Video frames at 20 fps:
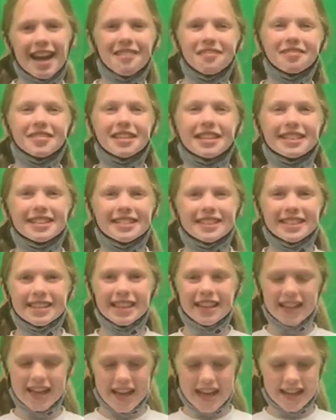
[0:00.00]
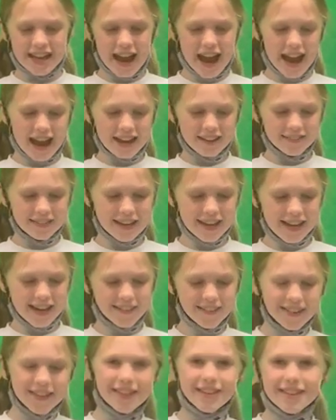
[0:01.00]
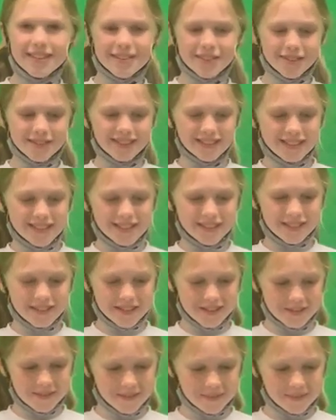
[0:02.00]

I'm Lindy and I'm here with your school news.